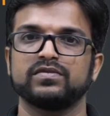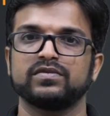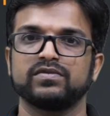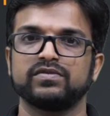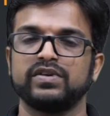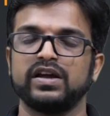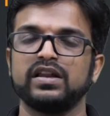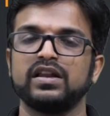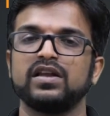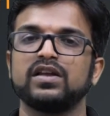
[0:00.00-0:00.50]

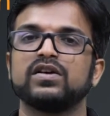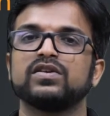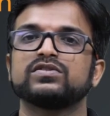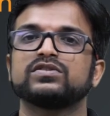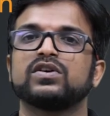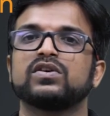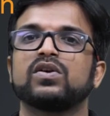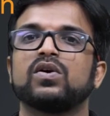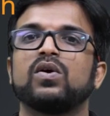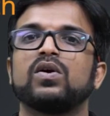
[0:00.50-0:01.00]
Fine.
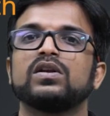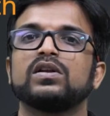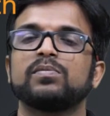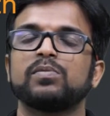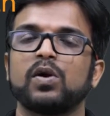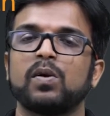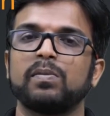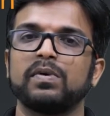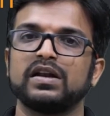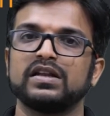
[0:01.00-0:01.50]
So all the
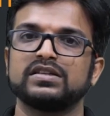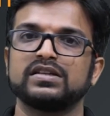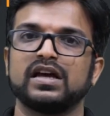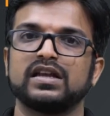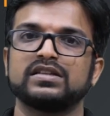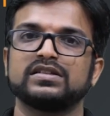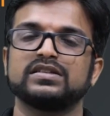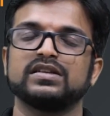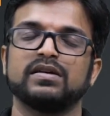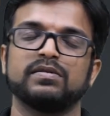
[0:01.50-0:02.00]
properties
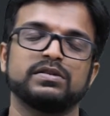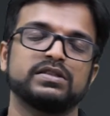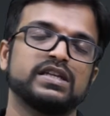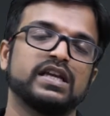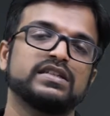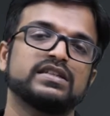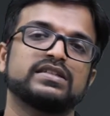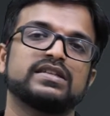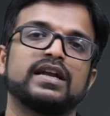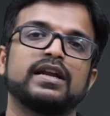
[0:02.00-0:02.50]
are
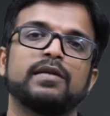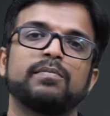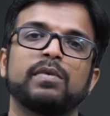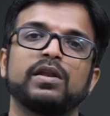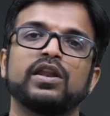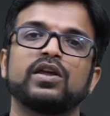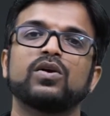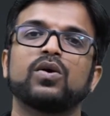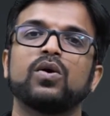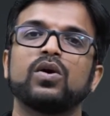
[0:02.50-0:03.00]
changes are
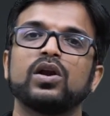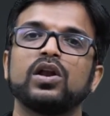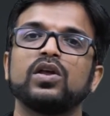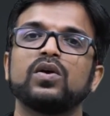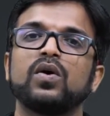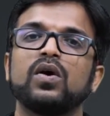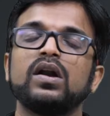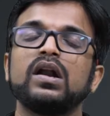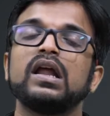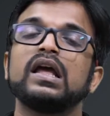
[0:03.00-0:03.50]
depending
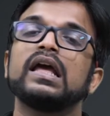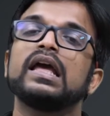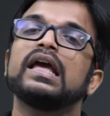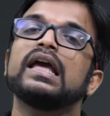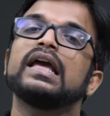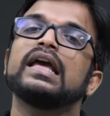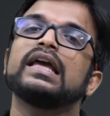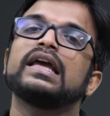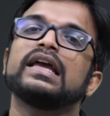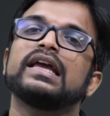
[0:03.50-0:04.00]
only on
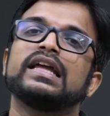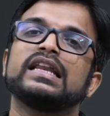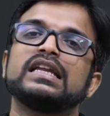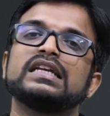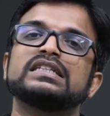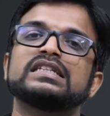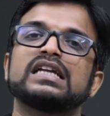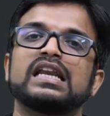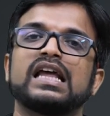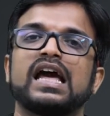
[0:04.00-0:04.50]

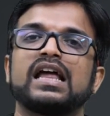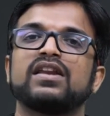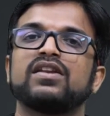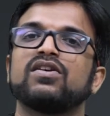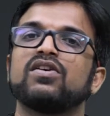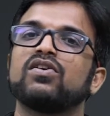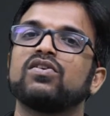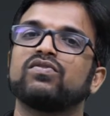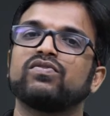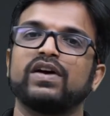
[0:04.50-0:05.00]
initial and
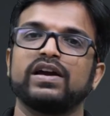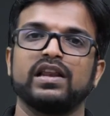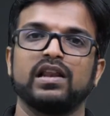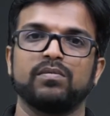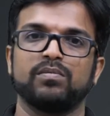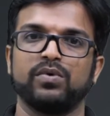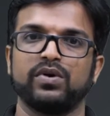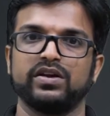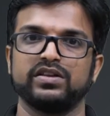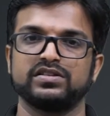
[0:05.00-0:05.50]
final
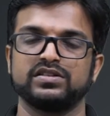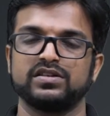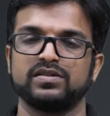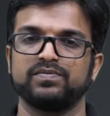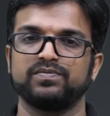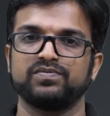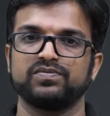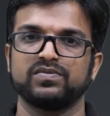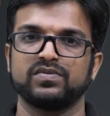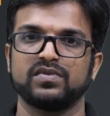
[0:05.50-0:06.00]
points.
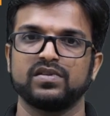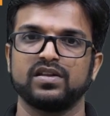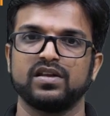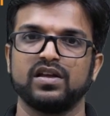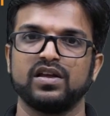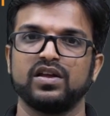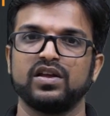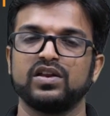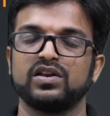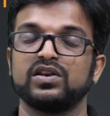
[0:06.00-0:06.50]

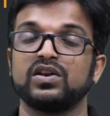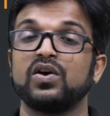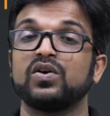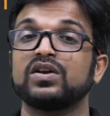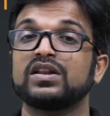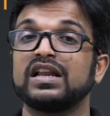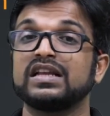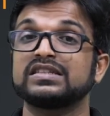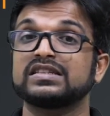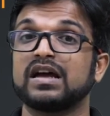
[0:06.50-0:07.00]
Now
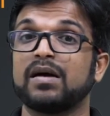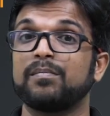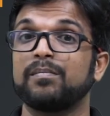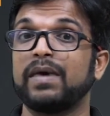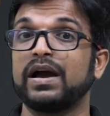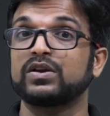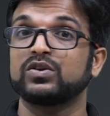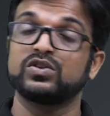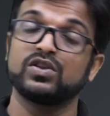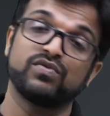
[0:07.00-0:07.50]
let's come
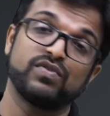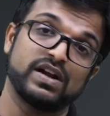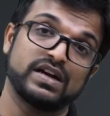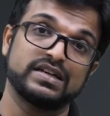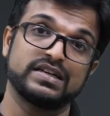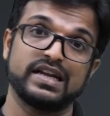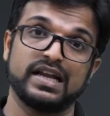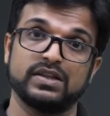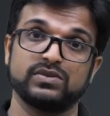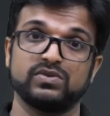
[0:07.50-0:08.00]
back to the
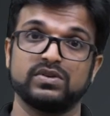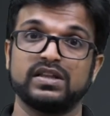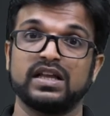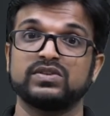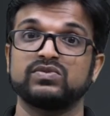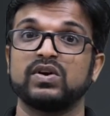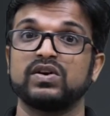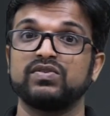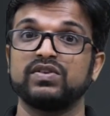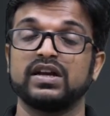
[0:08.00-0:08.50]
work transfer.
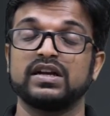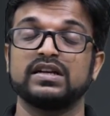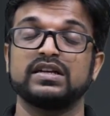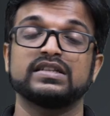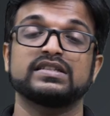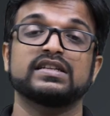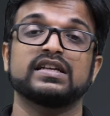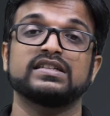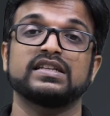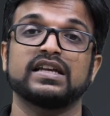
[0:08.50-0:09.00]
That's what we are
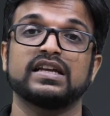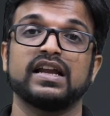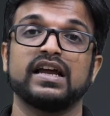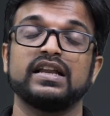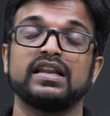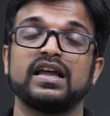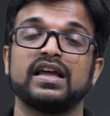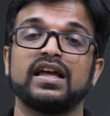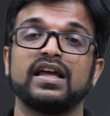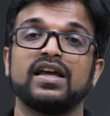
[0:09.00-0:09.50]
discussing,
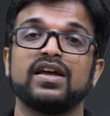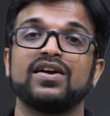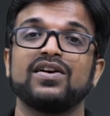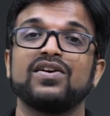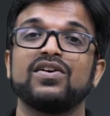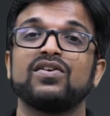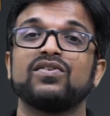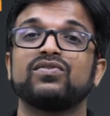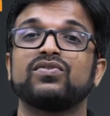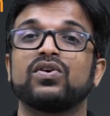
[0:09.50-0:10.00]
right?
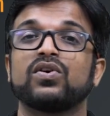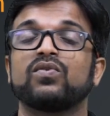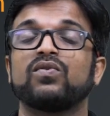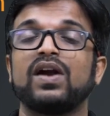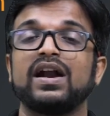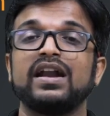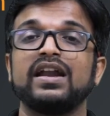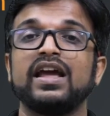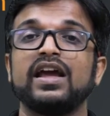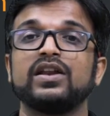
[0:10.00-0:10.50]
For
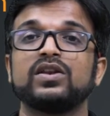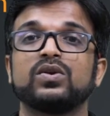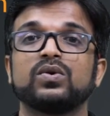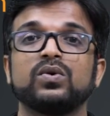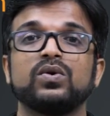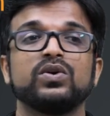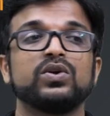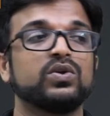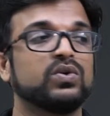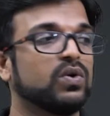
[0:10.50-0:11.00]

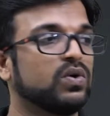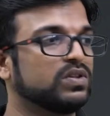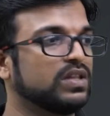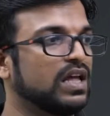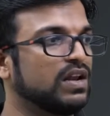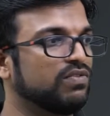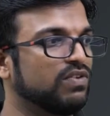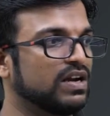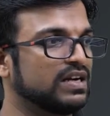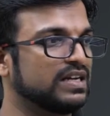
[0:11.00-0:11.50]
1A2, you know
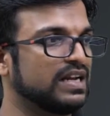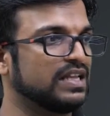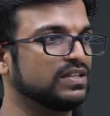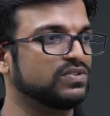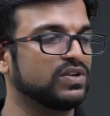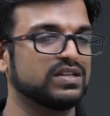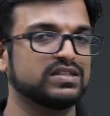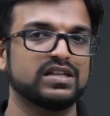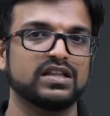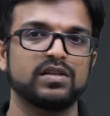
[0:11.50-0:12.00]
that work
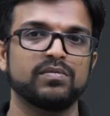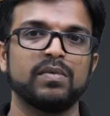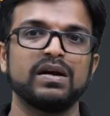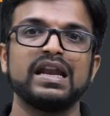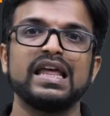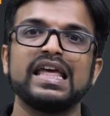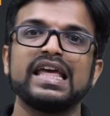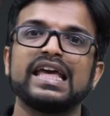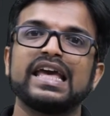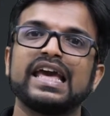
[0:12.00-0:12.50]
transfer is nothing
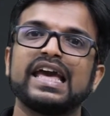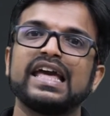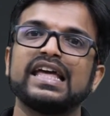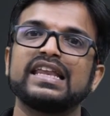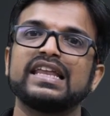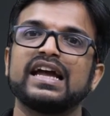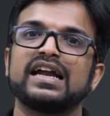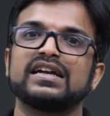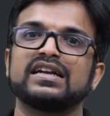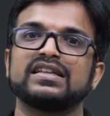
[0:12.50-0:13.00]
but
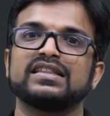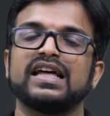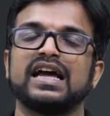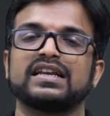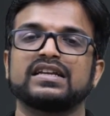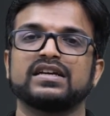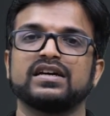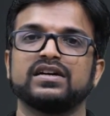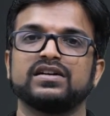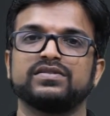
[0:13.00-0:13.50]
area under
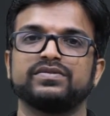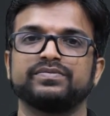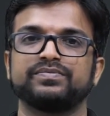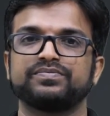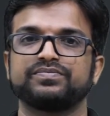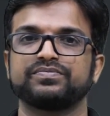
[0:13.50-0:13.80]
that curve.